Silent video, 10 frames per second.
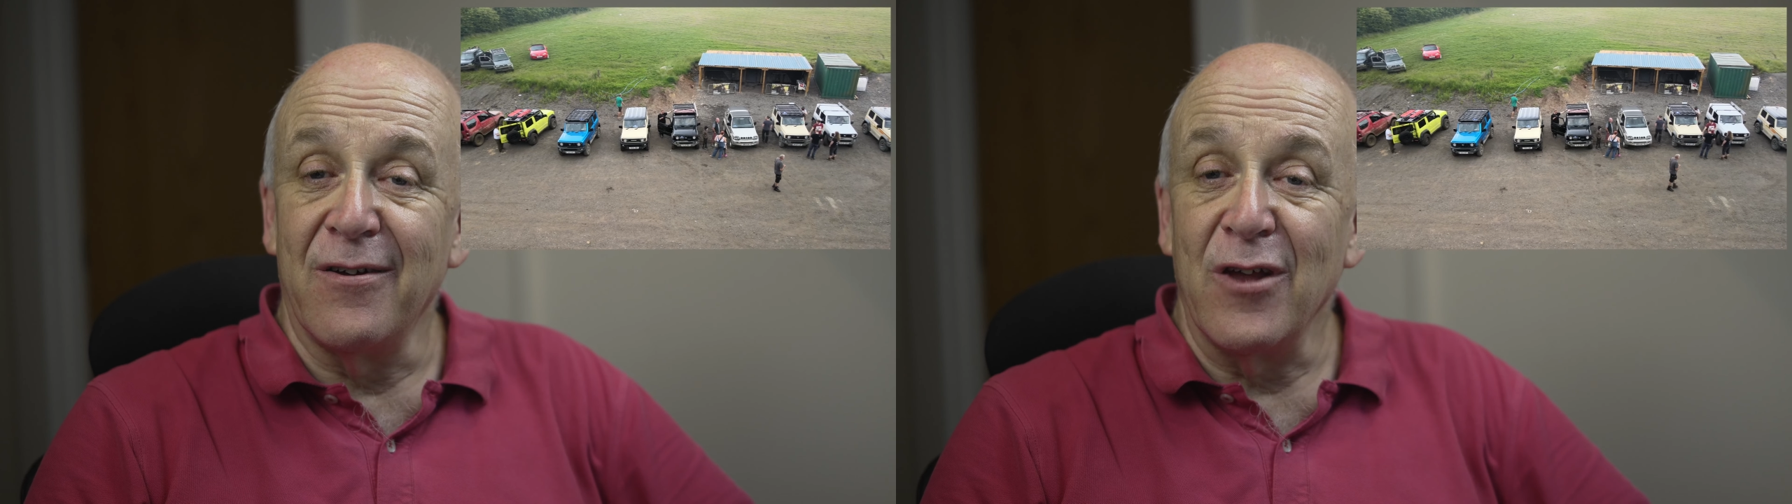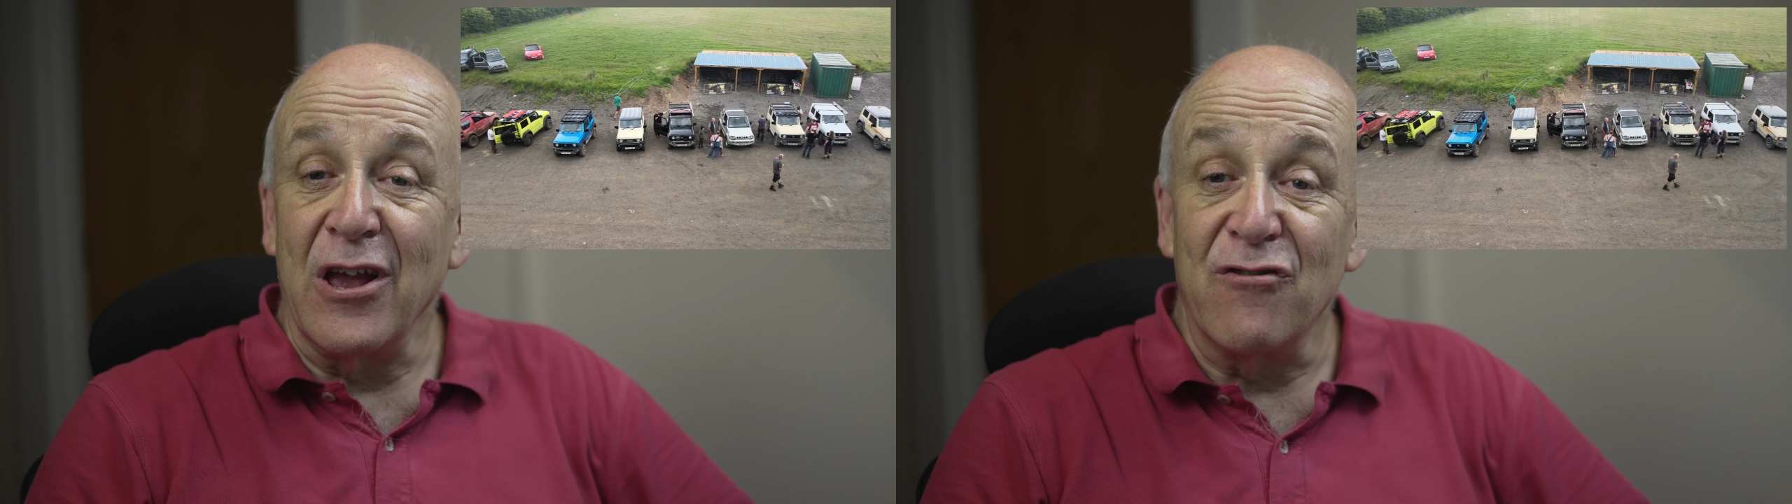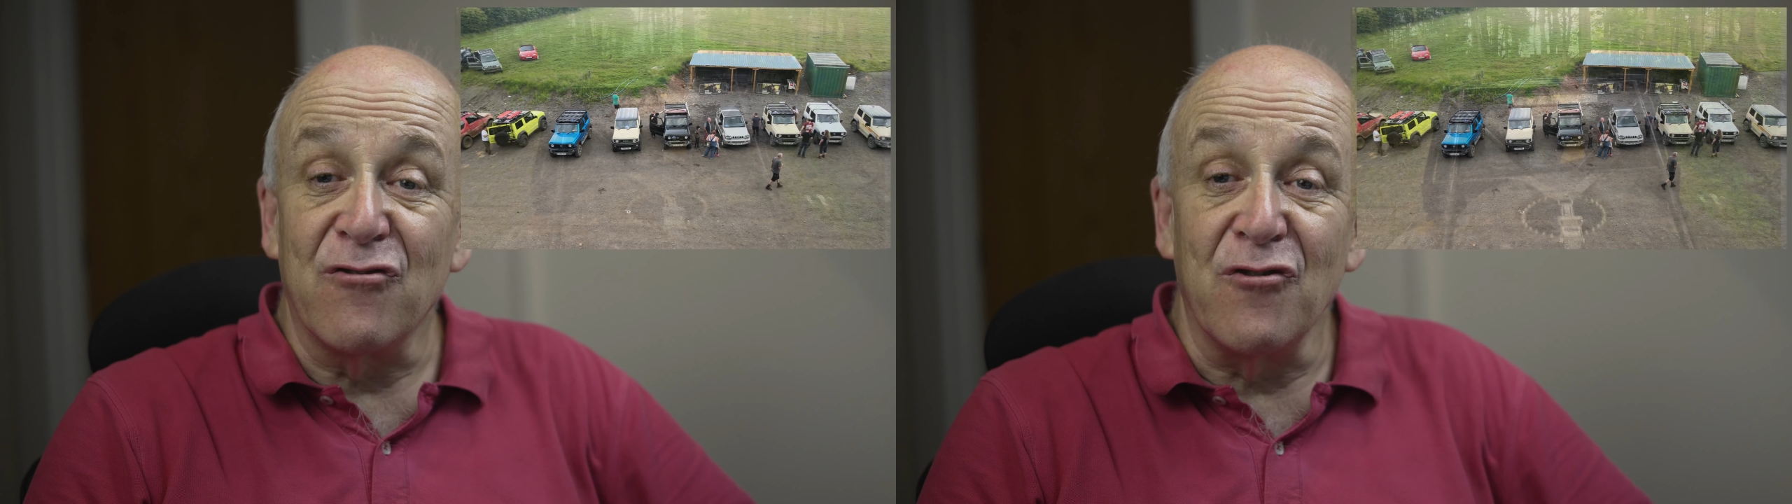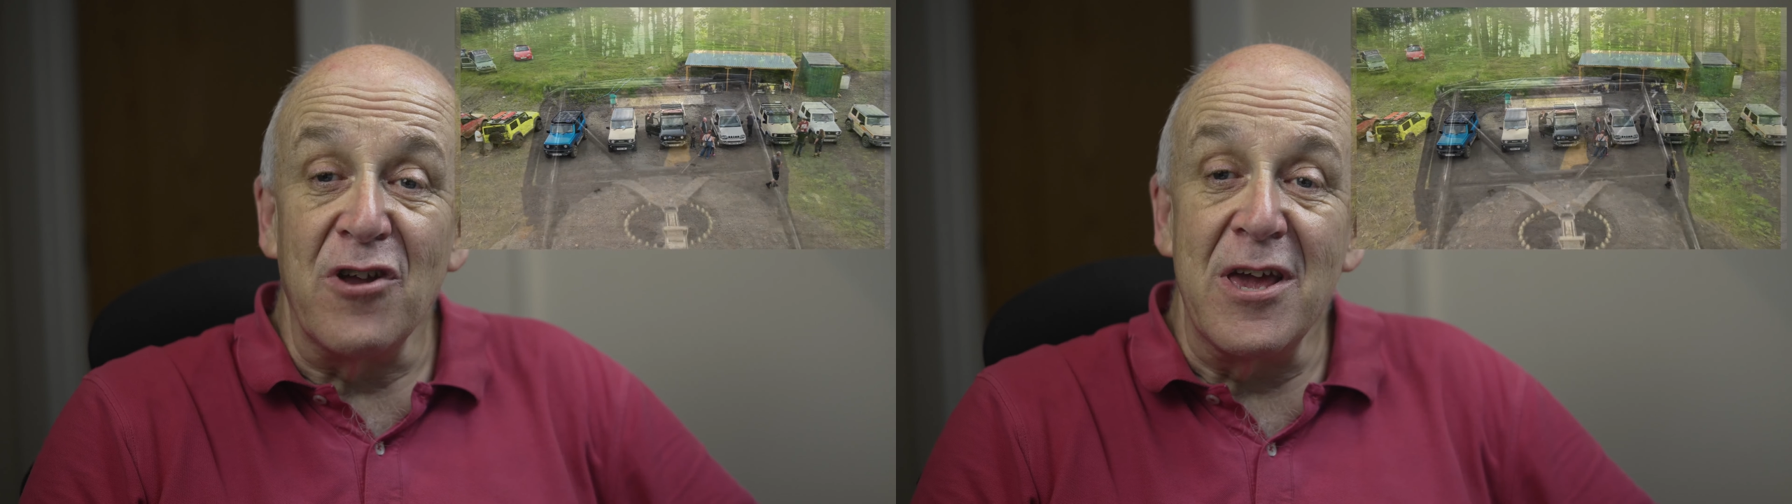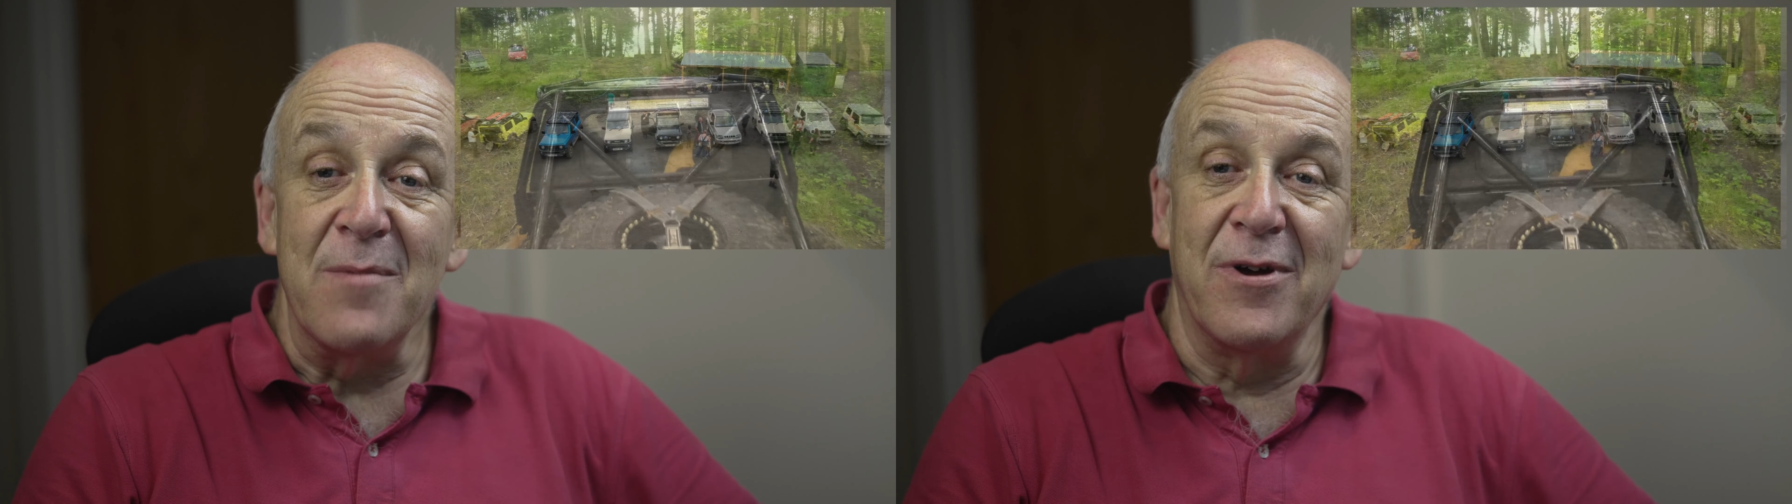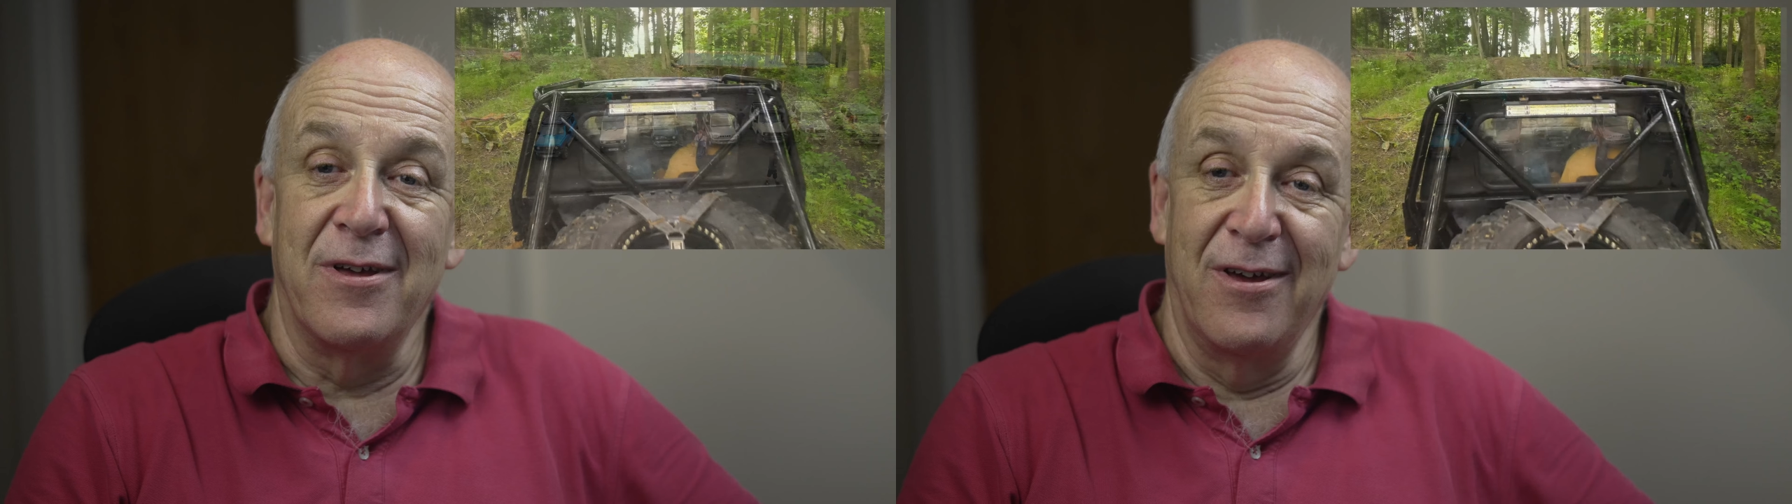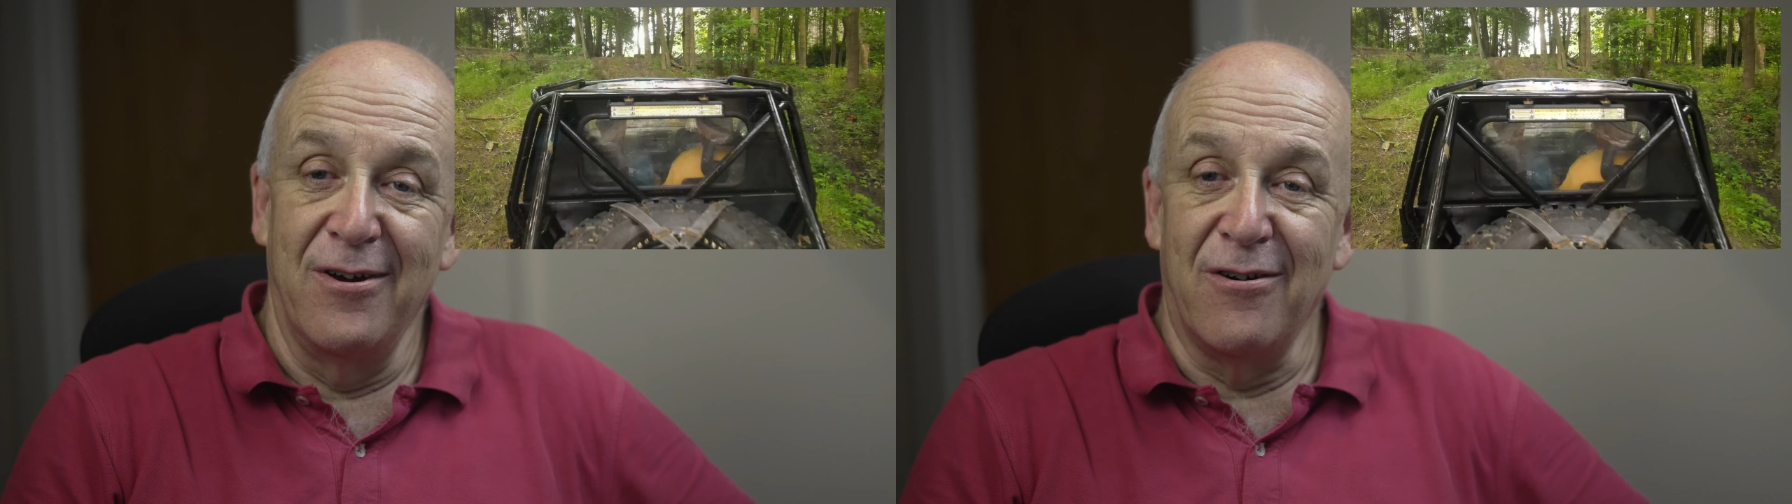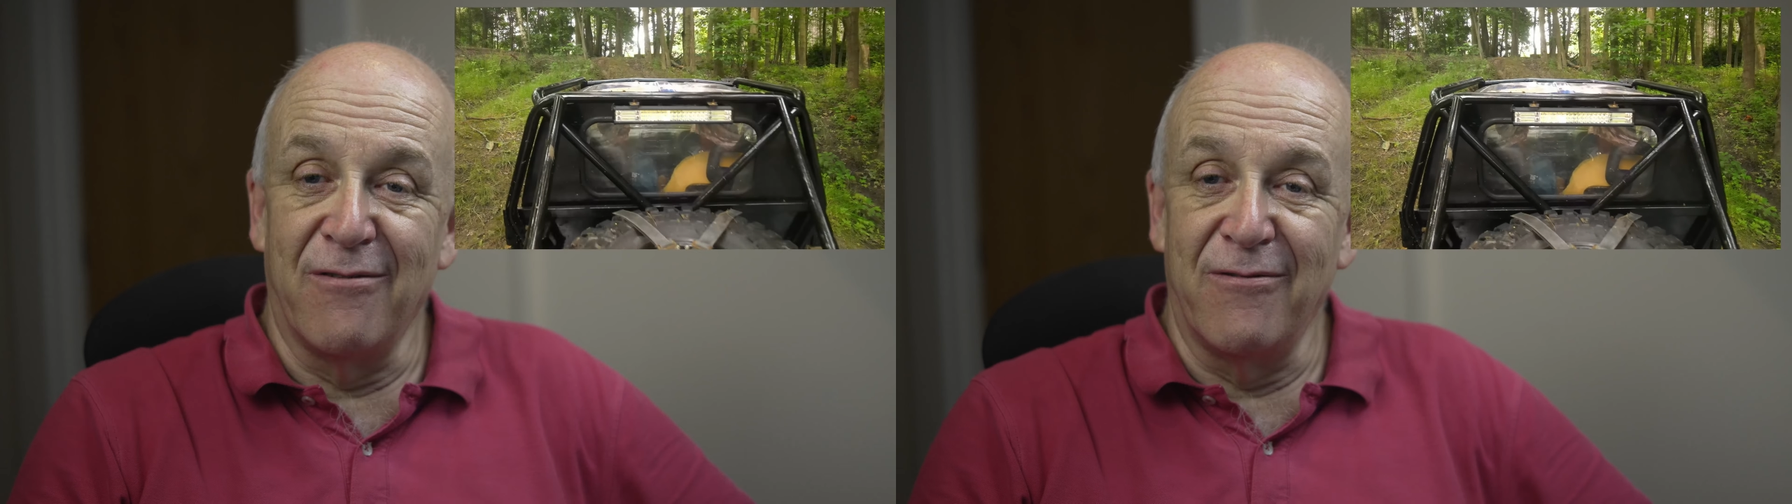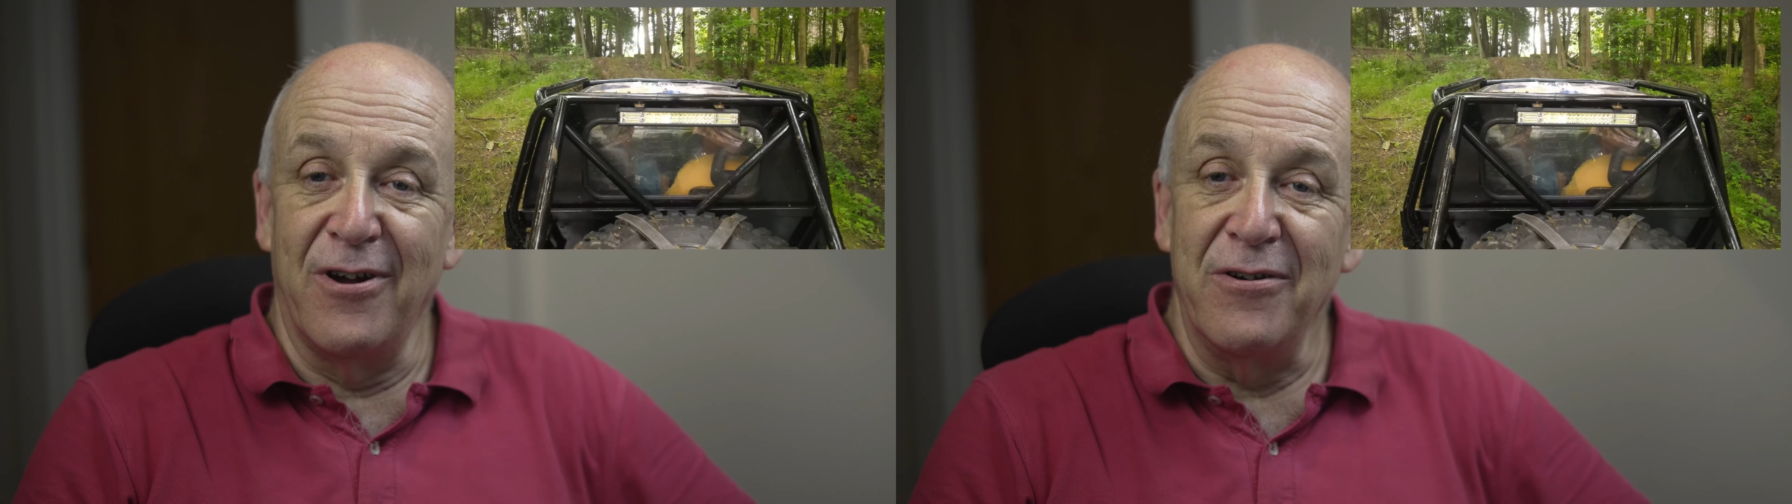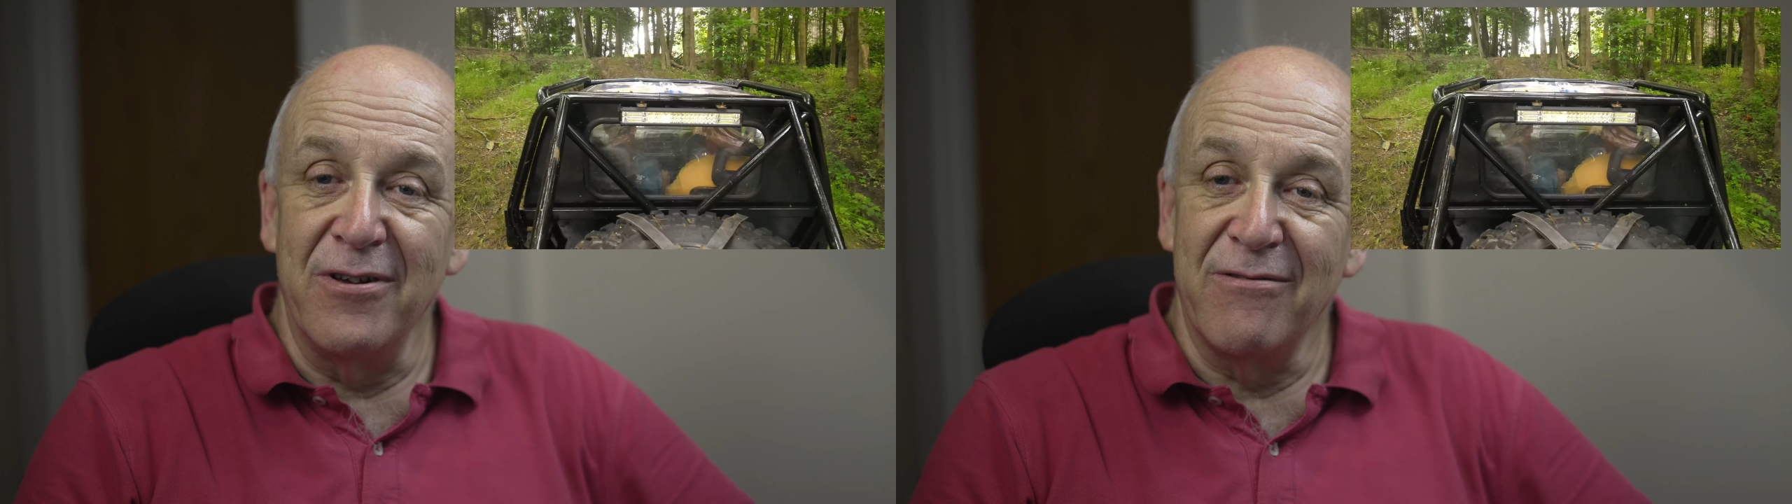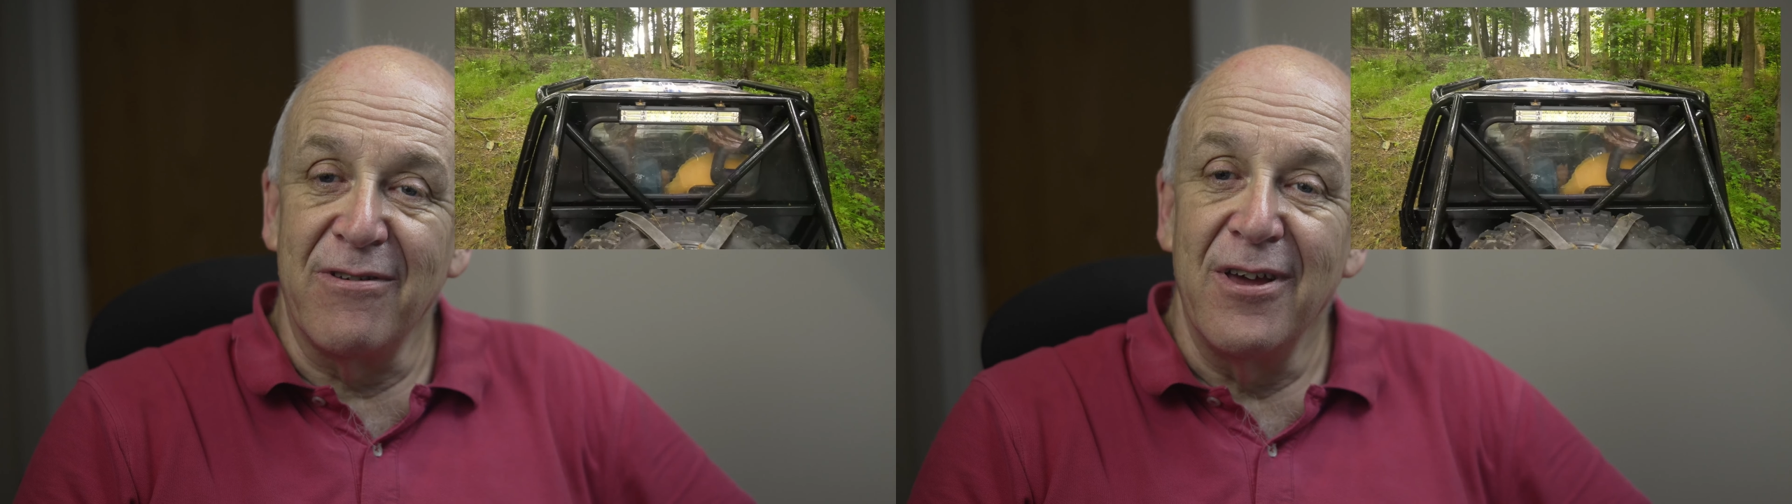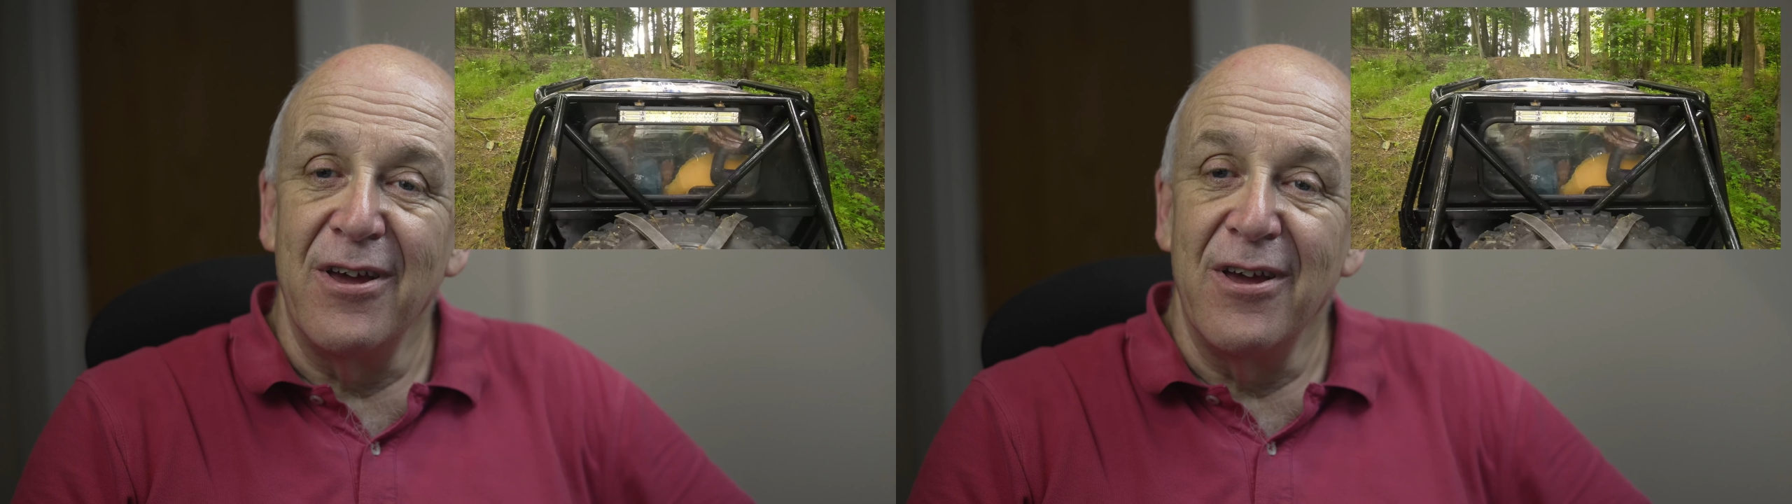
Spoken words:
extreme off-roaders.